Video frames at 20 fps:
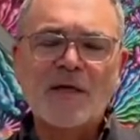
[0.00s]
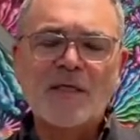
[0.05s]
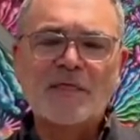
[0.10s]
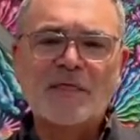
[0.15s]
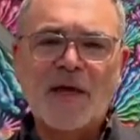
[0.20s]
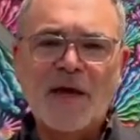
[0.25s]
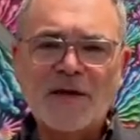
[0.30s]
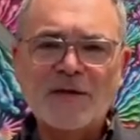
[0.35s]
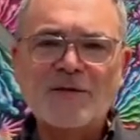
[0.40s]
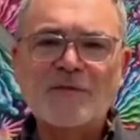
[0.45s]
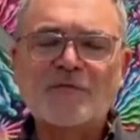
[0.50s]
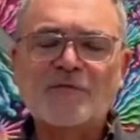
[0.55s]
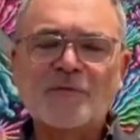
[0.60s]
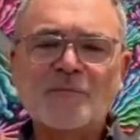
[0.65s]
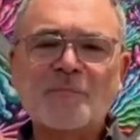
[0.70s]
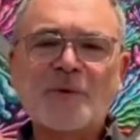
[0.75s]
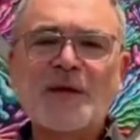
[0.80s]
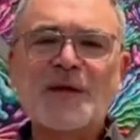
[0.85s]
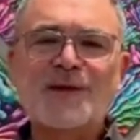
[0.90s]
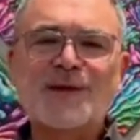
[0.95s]
thank you for
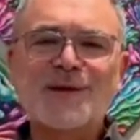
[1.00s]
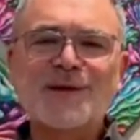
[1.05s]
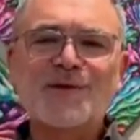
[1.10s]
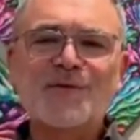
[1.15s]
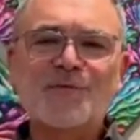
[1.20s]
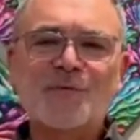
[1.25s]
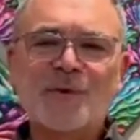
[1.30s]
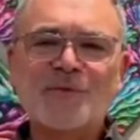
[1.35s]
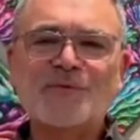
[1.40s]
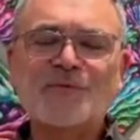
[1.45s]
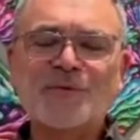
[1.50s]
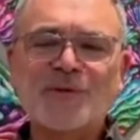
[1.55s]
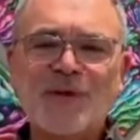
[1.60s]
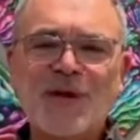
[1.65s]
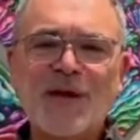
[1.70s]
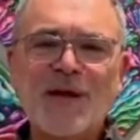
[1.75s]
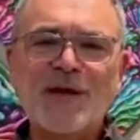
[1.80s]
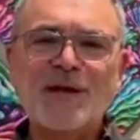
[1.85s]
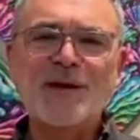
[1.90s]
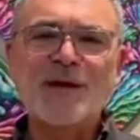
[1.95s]
being here once
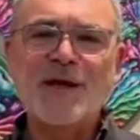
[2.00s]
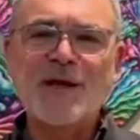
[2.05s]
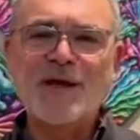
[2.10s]
again. And